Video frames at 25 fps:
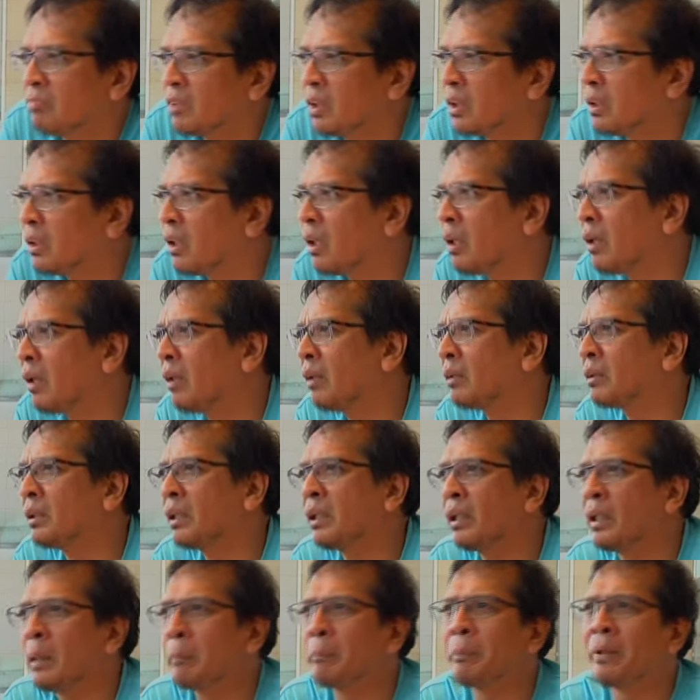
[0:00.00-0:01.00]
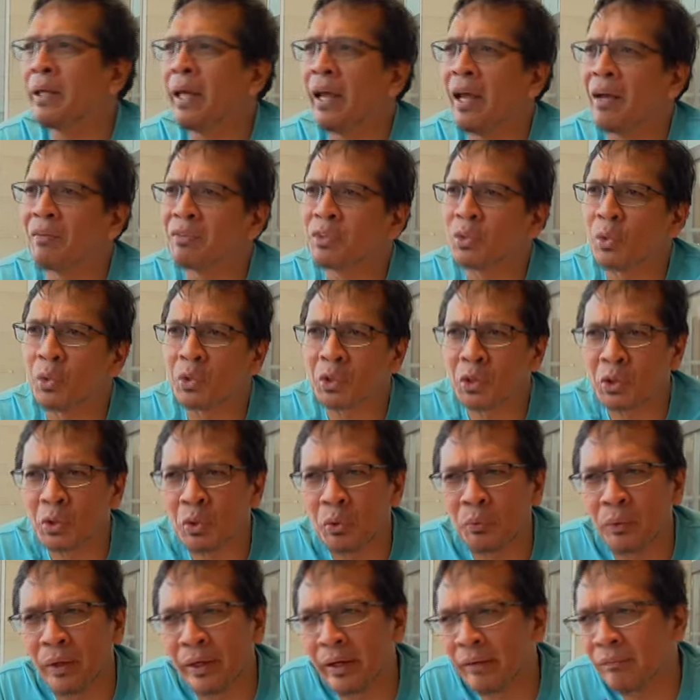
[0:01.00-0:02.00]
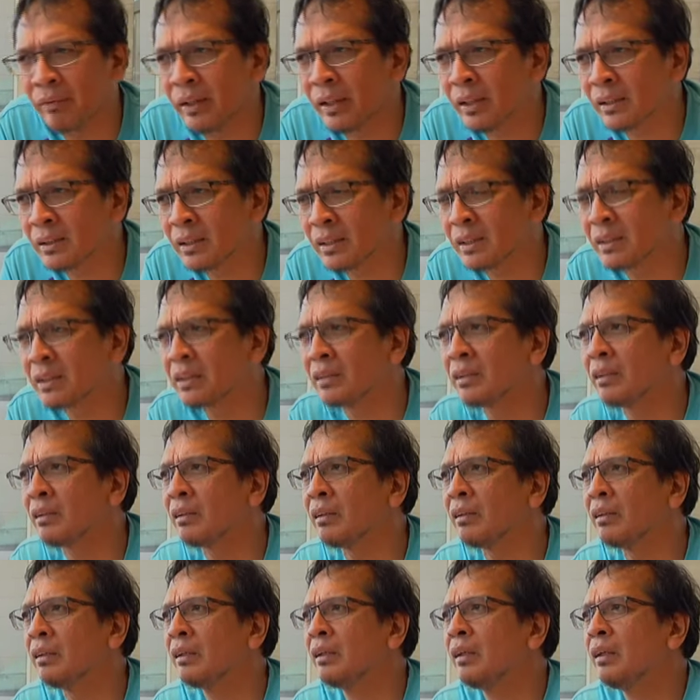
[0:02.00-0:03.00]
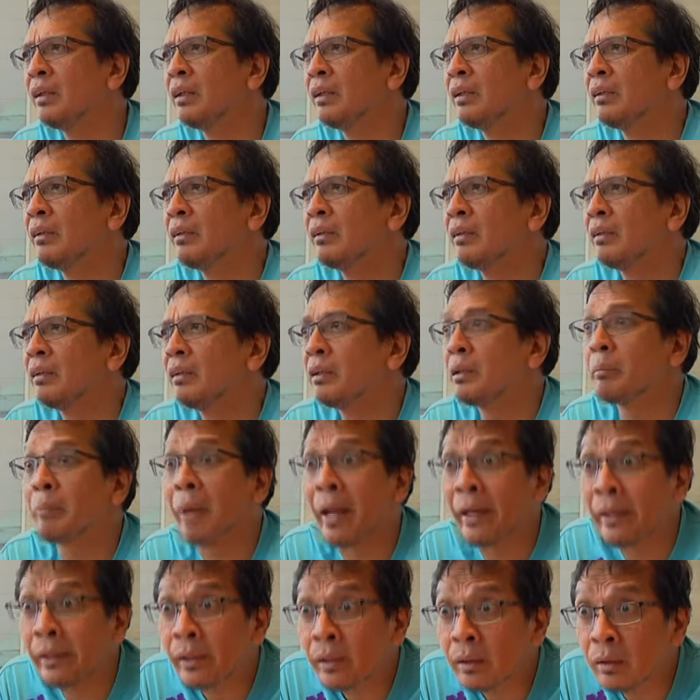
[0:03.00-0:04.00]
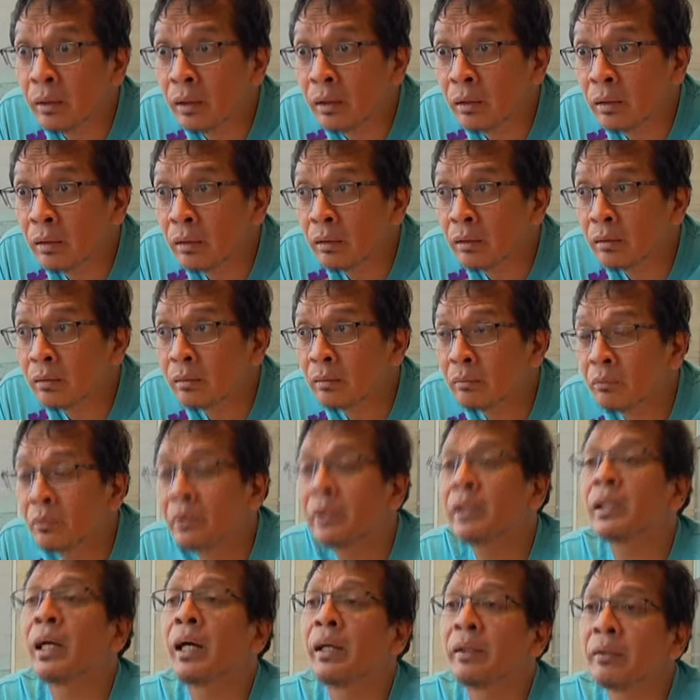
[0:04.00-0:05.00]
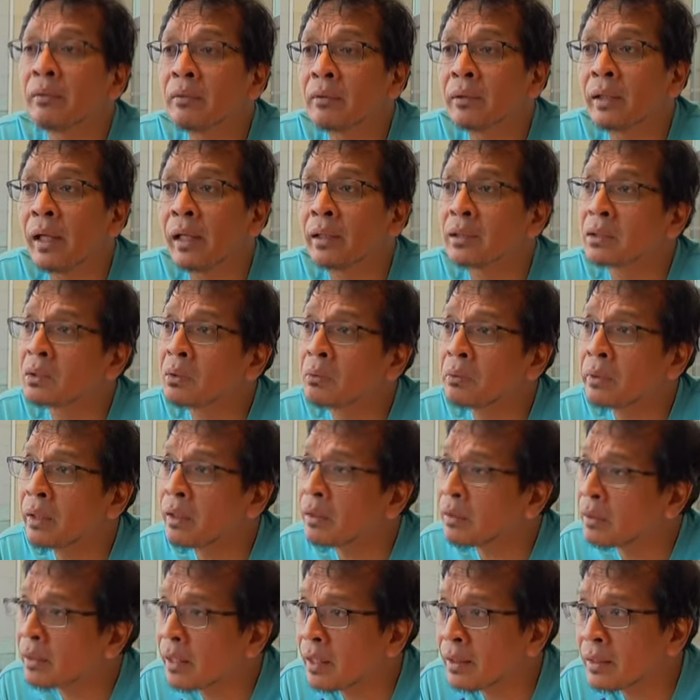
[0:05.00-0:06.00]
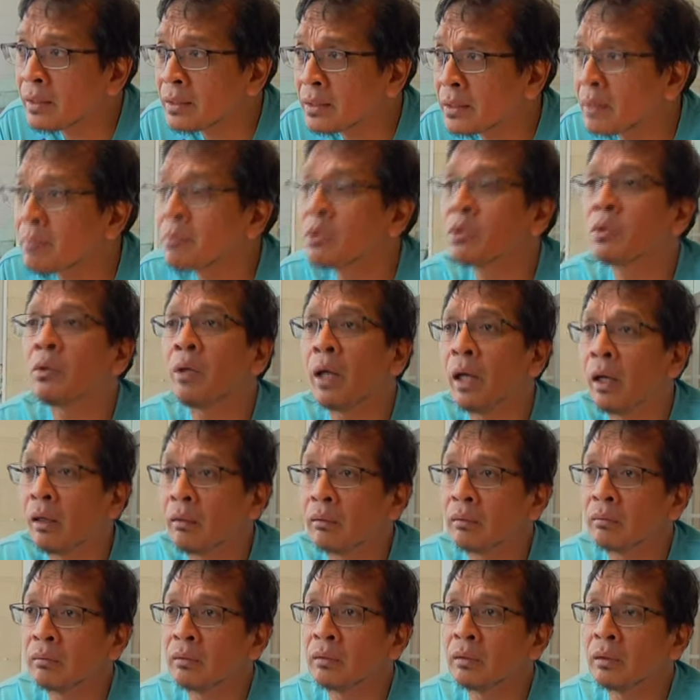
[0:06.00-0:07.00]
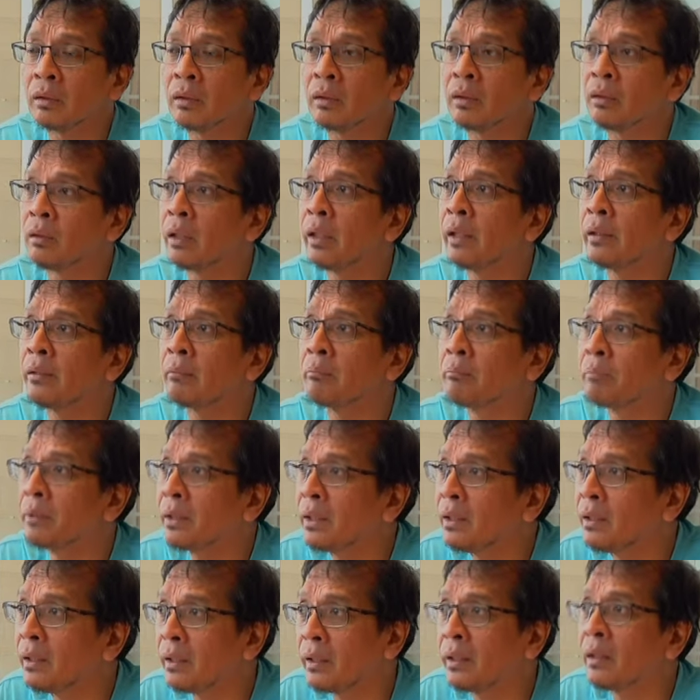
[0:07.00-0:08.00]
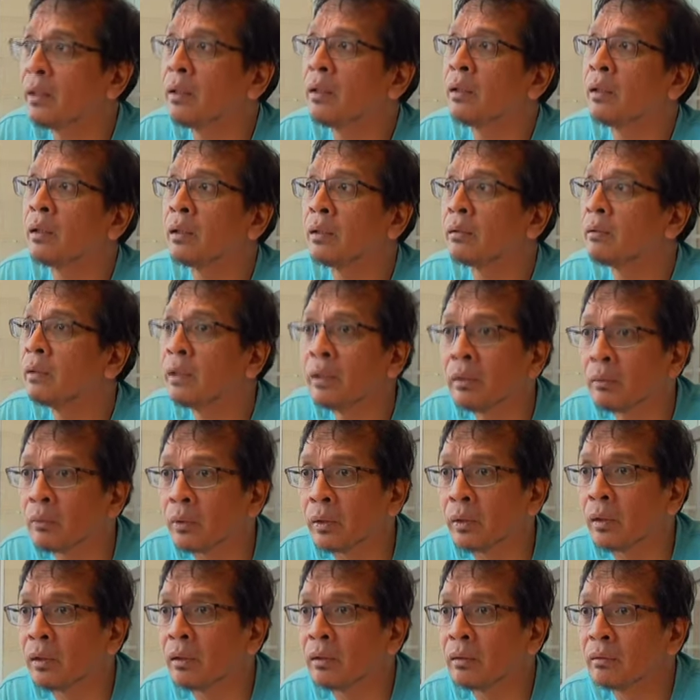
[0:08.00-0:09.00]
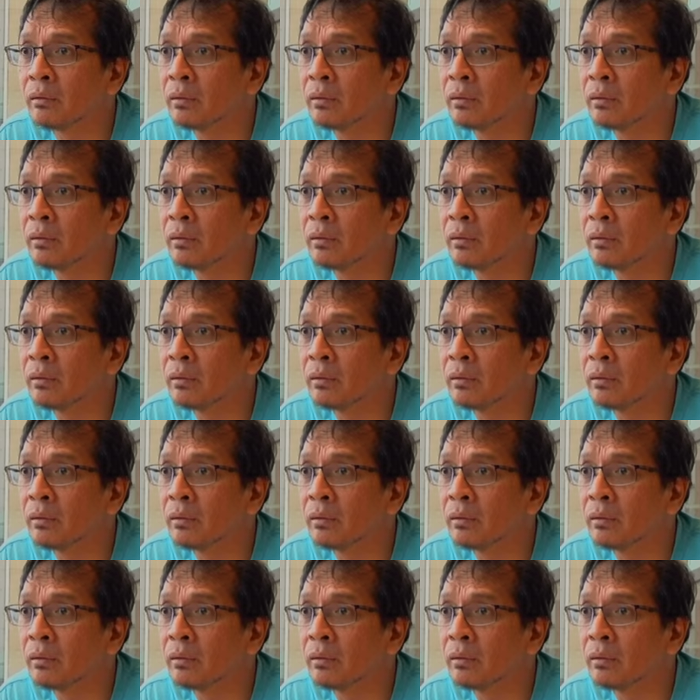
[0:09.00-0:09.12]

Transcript: you know, EPF, SOXO, whatever it is, you know, medical. We can't do that. So we encourage them to go out, you know, and be in the real world.